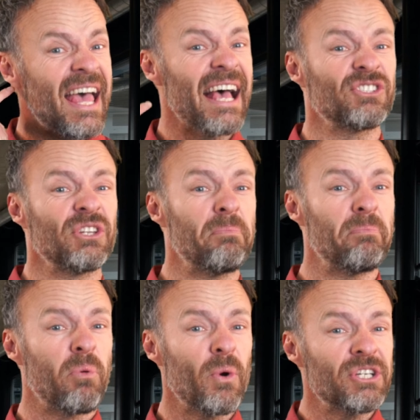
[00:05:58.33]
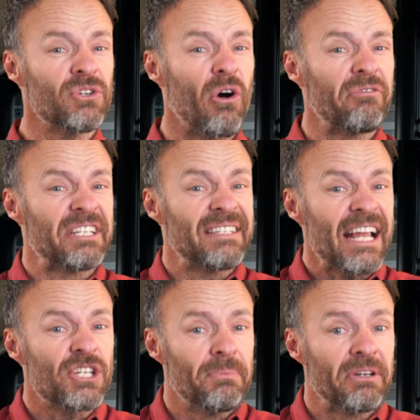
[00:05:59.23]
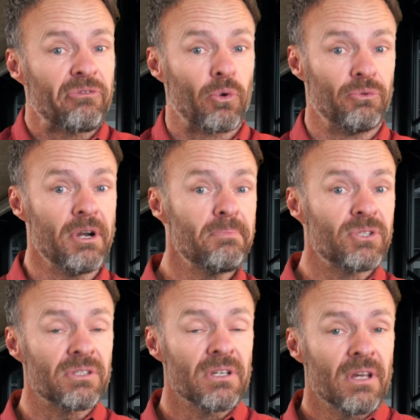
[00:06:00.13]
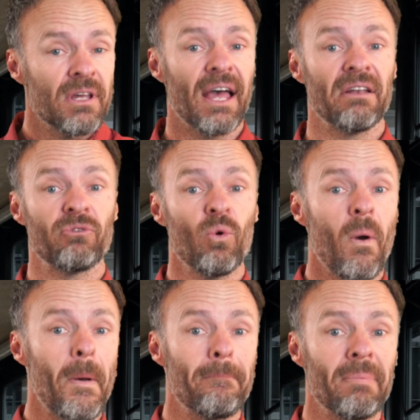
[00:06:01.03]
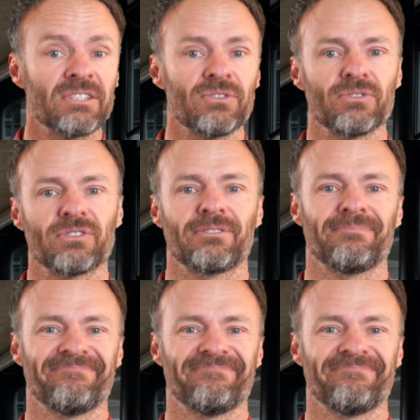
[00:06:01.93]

as the point of attachment for ribs and for muscles.